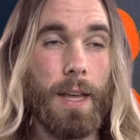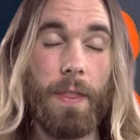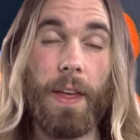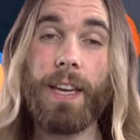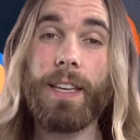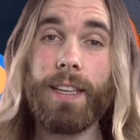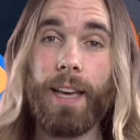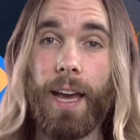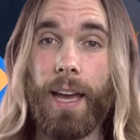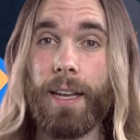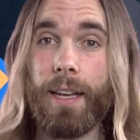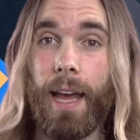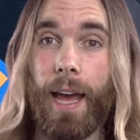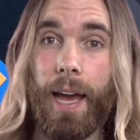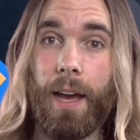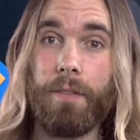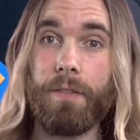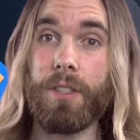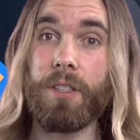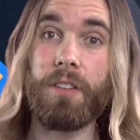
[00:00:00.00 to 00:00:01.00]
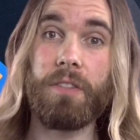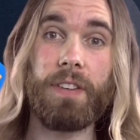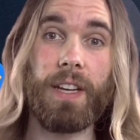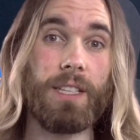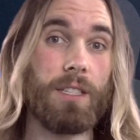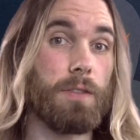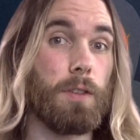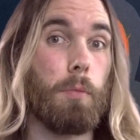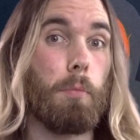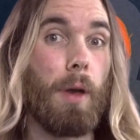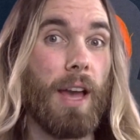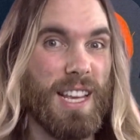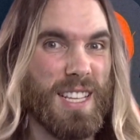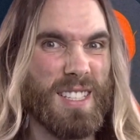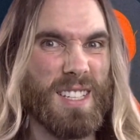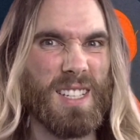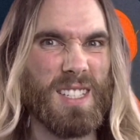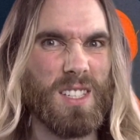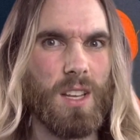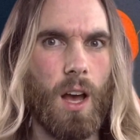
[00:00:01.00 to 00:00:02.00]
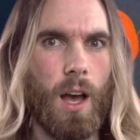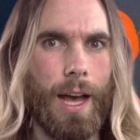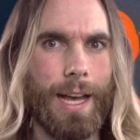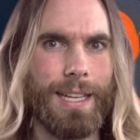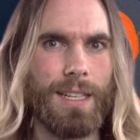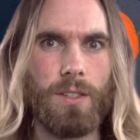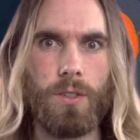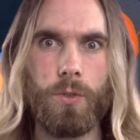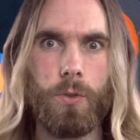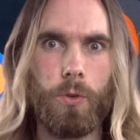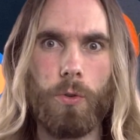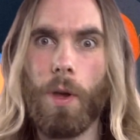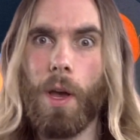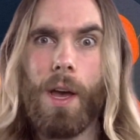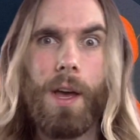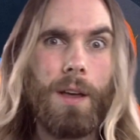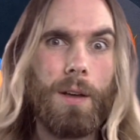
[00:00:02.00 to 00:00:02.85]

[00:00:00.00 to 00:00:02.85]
They can have the effect of a pesticide to